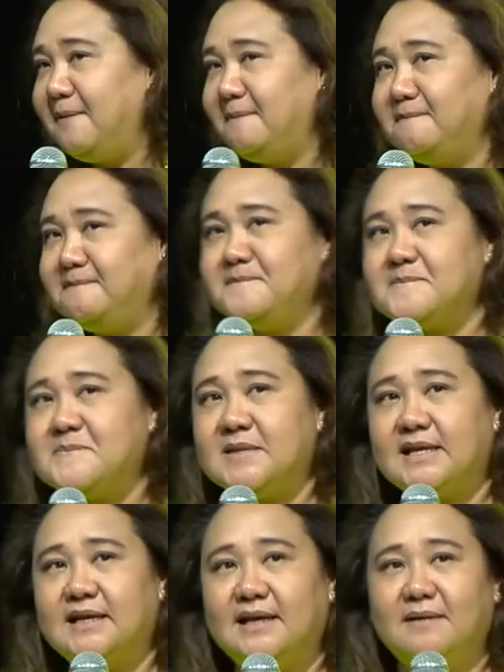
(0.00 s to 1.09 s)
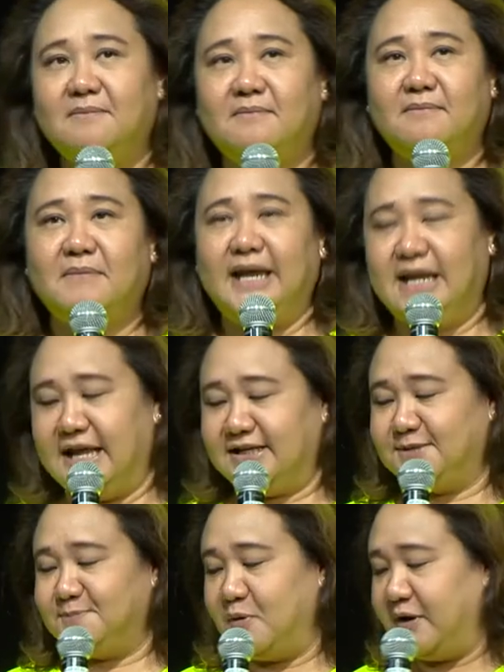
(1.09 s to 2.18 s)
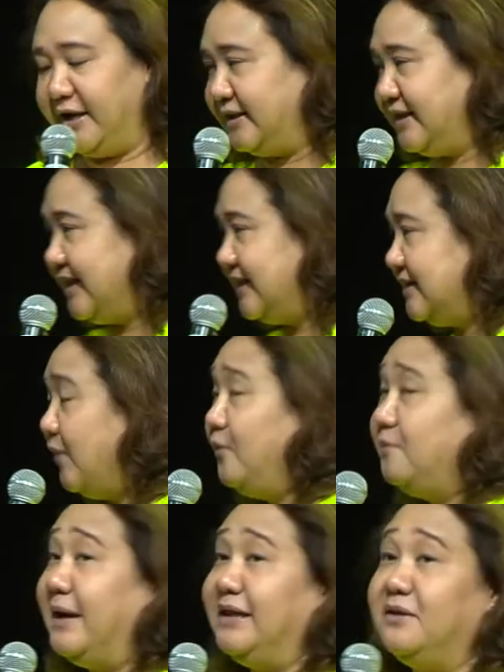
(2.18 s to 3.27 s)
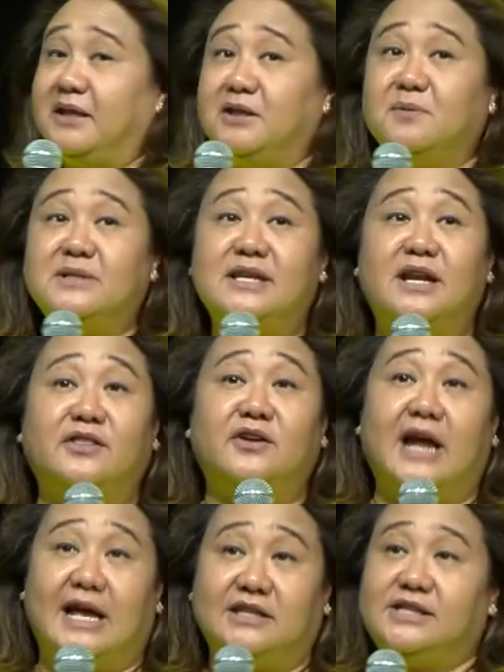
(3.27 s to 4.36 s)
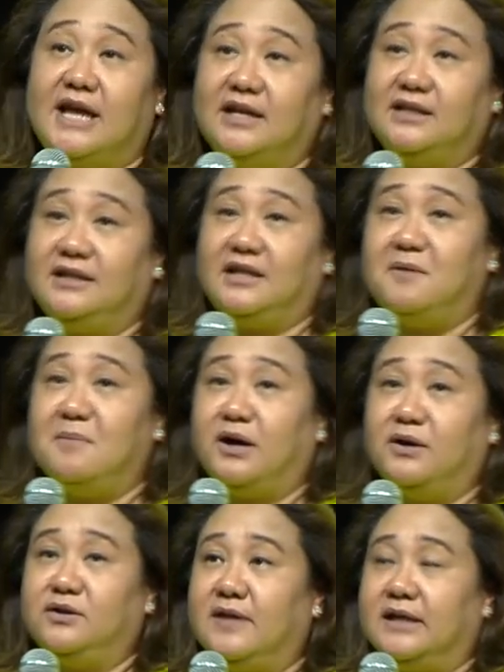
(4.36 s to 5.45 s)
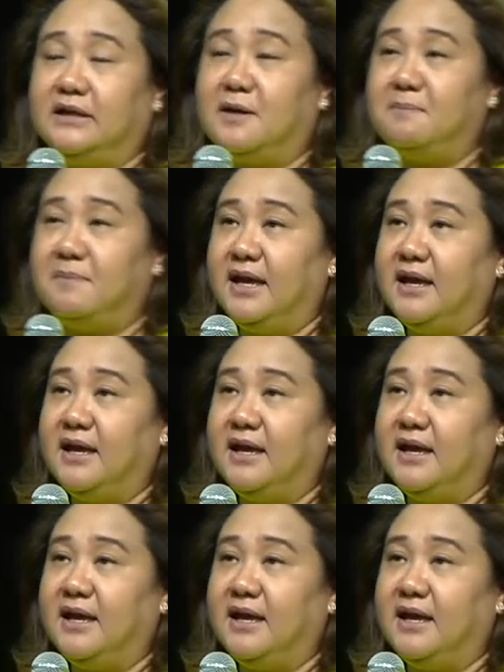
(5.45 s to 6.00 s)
my next point is, oh, by the way, there was another hashtag that came out of that